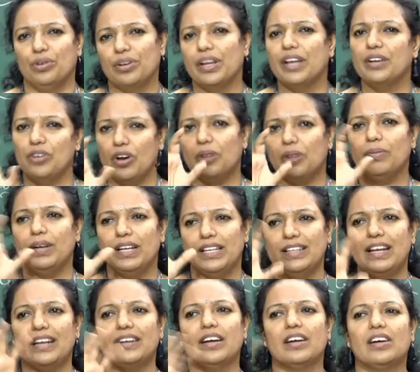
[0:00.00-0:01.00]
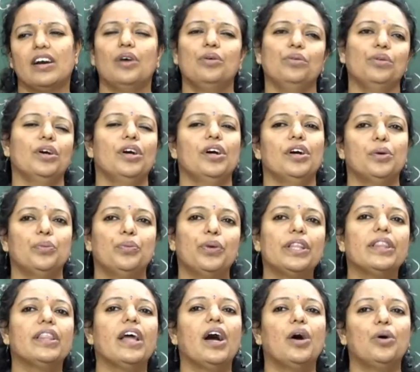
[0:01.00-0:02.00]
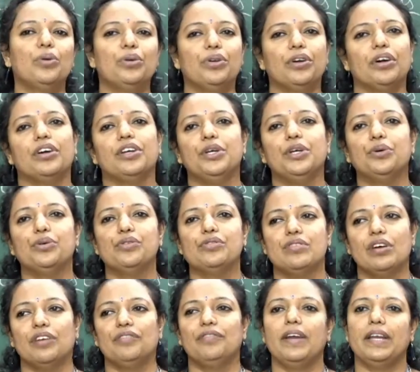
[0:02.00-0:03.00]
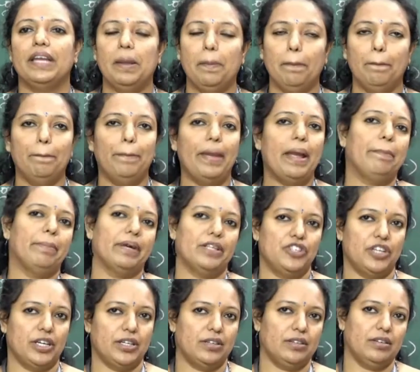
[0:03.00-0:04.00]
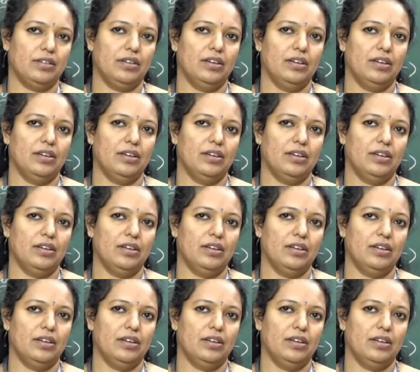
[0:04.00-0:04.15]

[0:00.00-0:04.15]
Okay, normally that account, without use of any paper check.